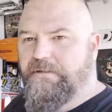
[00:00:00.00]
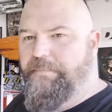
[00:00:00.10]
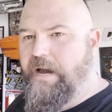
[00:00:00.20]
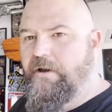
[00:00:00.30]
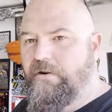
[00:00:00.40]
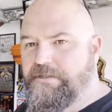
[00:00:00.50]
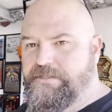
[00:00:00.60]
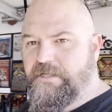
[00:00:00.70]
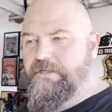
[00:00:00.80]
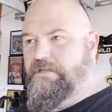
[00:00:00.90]
But the powder
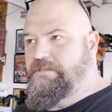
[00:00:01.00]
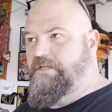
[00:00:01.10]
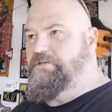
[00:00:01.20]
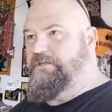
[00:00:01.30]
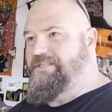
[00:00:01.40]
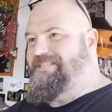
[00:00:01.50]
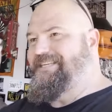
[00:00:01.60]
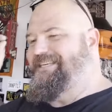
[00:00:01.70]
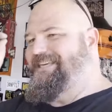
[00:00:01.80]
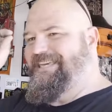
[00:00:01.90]
is essentially just
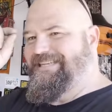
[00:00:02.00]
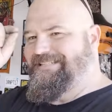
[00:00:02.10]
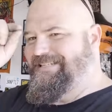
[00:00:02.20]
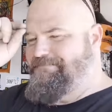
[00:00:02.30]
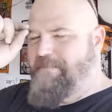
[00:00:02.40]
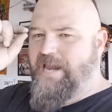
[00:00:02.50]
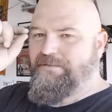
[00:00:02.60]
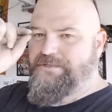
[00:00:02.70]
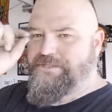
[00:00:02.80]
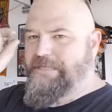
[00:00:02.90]

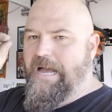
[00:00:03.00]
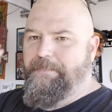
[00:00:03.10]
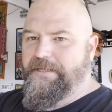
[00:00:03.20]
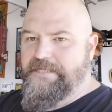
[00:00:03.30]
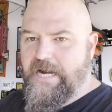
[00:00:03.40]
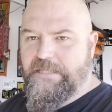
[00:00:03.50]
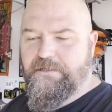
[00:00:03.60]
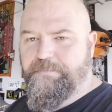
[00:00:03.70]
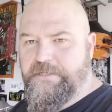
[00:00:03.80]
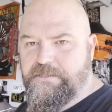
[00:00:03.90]
microscopic, tiny
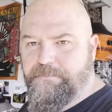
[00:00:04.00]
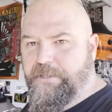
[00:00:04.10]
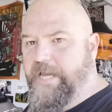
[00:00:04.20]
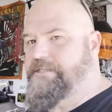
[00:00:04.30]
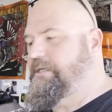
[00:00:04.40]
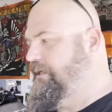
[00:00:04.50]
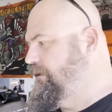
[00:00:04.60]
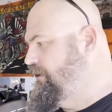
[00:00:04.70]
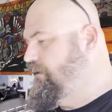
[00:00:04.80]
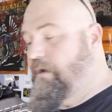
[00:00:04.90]
little pieces of
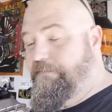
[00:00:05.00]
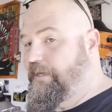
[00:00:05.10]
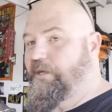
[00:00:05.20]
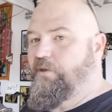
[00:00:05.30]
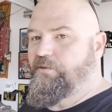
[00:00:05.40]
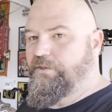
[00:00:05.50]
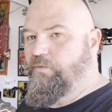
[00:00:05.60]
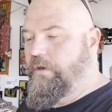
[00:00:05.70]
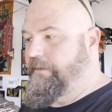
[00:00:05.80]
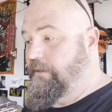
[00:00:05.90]
plastic of any color you
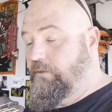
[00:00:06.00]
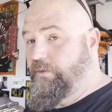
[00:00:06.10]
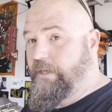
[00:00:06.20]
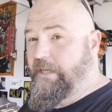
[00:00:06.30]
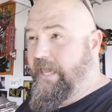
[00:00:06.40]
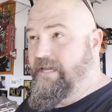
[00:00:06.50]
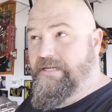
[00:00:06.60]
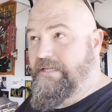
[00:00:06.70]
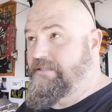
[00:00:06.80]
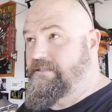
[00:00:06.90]
want, including
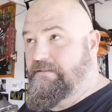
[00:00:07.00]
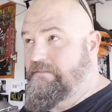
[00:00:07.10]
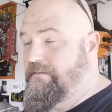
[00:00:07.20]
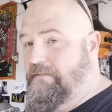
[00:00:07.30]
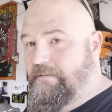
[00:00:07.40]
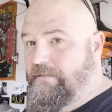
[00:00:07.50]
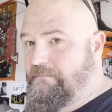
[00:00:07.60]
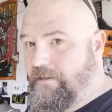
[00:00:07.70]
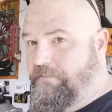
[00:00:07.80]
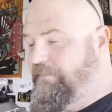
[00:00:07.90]
candies and
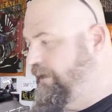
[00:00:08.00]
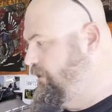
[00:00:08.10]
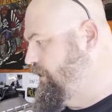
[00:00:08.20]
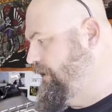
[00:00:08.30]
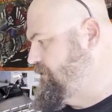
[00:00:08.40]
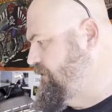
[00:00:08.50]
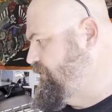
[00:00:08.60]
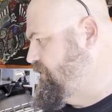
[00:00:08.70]
metal flake and all kinds of stuff